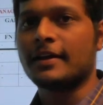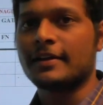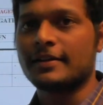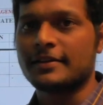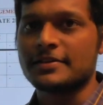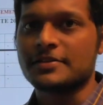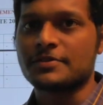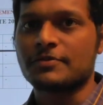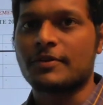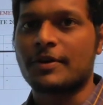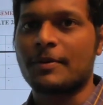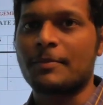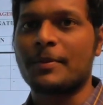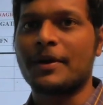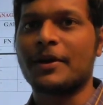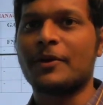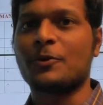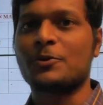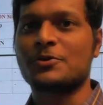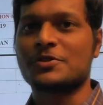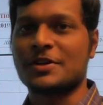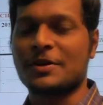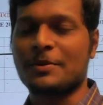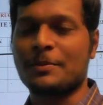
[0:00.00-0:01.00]
this from my
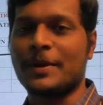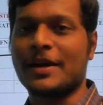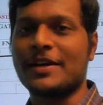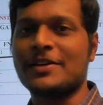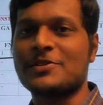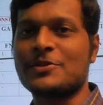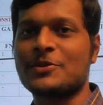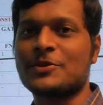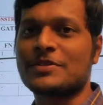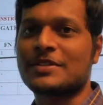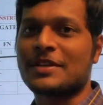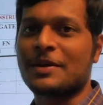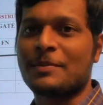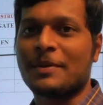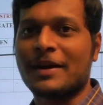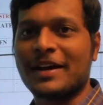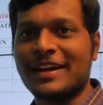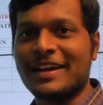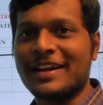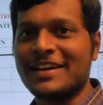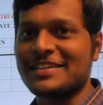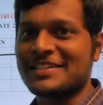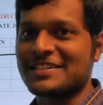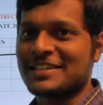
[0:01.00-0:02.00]
question bank so some
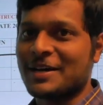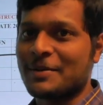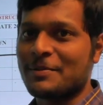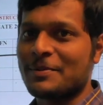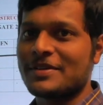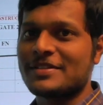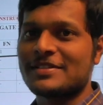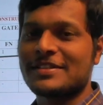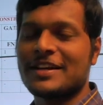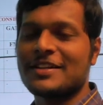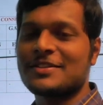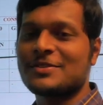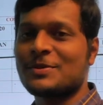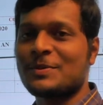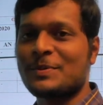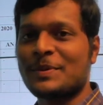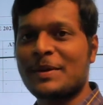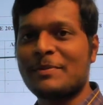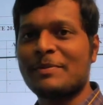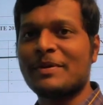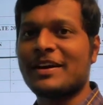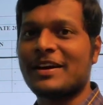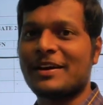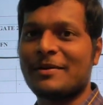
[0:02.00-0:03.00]
IES topics also may
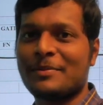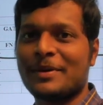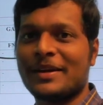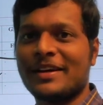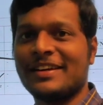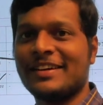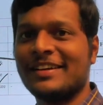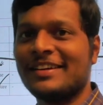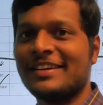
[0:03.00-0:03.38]
be coming